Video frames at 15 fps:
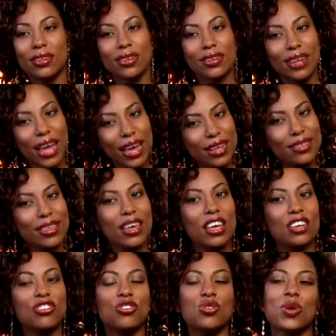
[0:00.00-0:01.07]
Today's
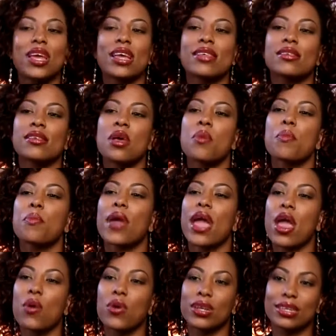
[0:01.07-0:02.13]
issue is
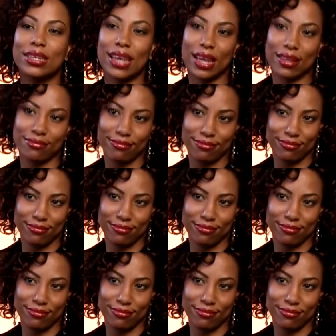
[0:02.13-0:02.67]
parenting.